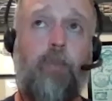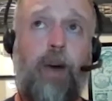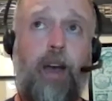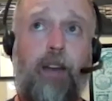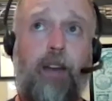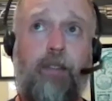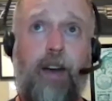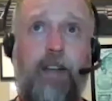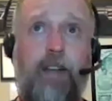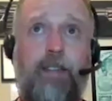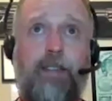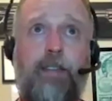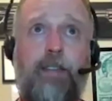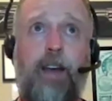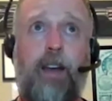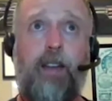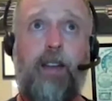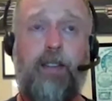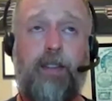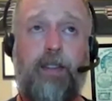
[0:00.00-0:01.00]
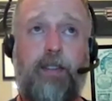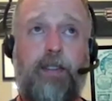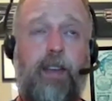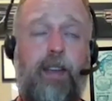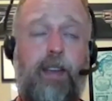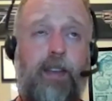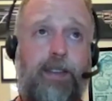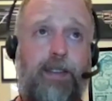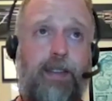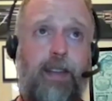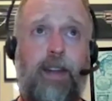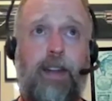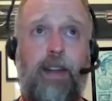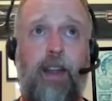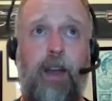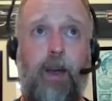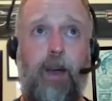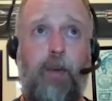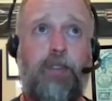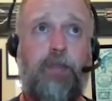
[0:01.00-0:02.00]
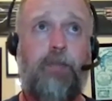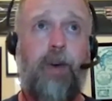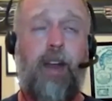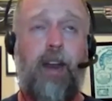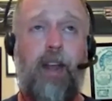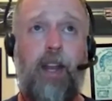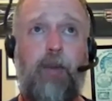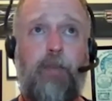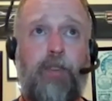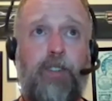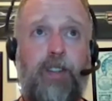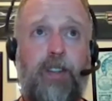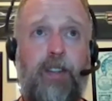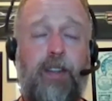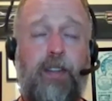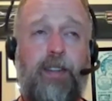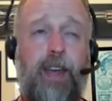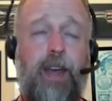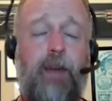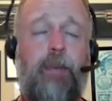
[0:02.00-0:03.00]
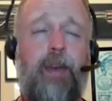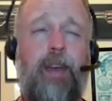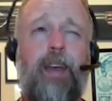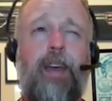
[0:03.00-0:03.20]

my device does is, like I said, it helps about 80% of the time.